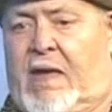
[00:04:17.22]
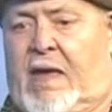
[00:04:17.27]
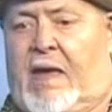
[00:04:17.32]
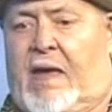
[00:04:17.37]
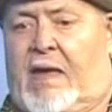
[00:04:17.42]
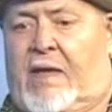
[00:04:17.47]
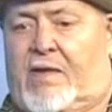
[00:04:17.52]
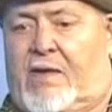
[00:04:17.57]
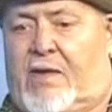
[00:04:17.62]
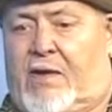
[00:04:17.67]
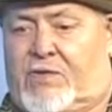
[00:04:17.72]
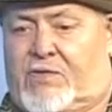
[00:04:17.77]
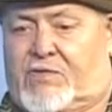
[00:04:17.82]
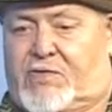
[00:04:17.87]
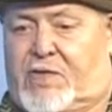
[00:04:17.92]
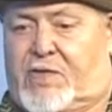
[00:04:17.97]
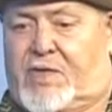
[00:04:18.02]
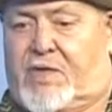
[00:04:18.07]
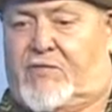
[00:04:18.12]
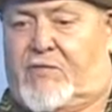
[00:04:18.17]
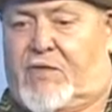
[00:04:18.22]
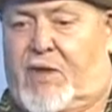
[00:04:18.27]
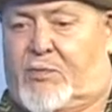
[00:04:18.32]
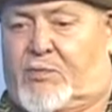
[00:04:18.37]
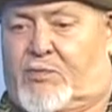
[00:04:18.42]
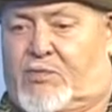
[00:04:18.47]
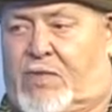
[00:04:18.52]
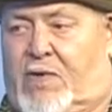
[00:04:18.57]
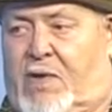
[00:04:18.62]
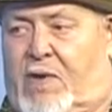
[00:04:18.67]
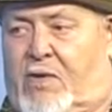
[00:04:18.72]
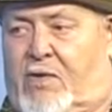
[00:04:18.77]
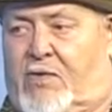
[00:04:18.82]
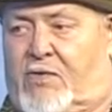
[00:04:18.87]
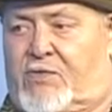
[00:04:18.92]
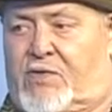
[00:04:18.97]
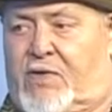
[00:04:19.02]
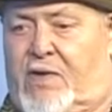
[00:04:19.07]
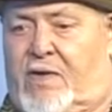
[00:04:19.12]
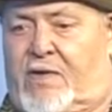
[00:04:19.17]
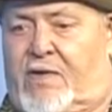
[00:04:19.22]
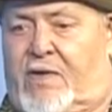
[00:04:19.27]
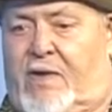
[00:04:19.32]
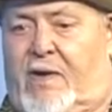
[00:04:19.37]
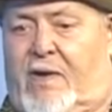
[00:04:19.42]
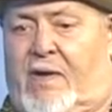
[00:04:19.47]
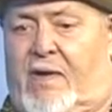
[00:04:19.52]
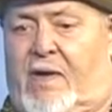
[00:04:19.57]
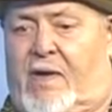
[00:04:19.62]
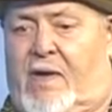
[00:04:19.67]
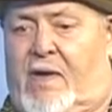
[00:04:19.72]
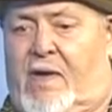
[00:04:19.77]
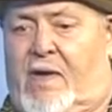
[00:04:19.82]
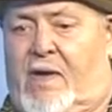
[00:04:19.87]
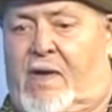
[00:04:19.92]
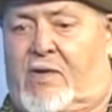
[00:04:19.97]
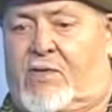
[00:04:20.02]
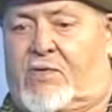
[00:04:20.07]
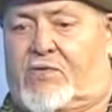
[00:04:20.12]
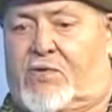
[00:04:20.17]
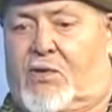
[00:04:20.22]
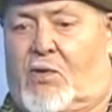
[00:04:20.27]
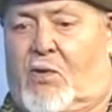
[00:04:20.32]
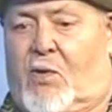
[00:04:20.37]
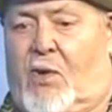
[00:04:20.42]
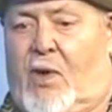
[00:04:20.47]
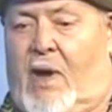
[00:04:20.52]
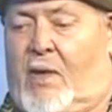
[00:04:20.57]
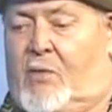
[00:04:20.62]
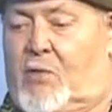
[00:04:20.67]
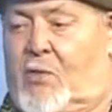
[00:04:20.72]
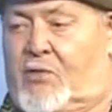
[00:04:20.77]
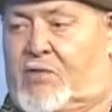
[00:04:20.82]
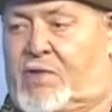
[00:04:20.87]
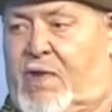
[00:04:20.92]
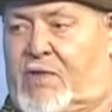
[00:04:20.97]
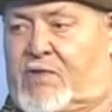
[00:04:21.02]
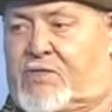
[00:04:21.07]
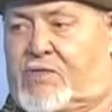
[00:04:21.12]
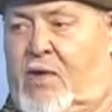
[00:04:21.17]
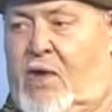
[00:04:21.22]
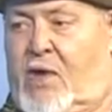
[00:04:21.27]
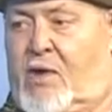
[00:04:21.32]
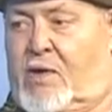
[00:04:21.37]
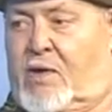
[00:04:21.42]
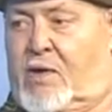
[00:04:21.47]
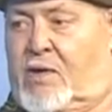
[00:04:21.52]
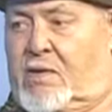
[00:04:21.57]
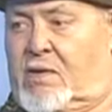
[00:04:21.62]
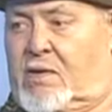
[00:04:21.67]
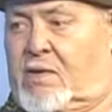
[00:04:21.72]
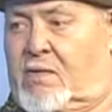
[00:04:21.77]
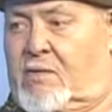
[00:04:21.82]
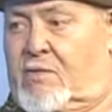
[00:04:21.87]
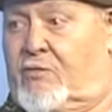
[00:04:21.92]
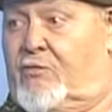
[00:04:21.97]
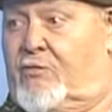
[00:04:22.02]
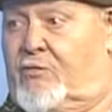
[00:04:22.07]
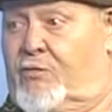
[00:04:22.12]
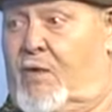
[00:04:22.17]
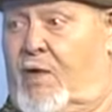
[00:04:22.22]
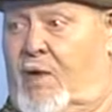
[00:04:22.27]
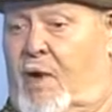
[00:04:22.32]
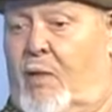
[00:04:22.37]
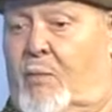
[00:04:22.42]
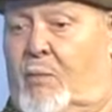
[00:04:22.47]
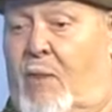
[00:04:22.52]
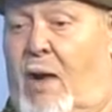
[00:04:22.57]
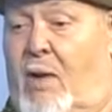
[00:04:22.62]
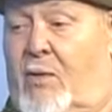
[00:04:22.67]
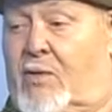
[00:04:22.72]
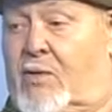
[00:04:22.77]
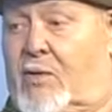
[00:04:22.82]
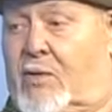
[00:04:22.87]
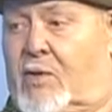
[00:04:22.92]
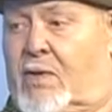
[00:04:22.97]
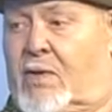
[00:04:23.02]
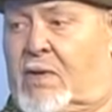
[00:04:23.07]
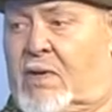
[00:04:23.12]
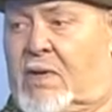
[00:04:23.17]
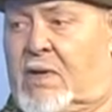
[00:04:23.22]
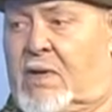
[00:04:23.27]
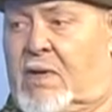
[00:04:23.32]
And she lived upstairs, and so I wrote that song about her,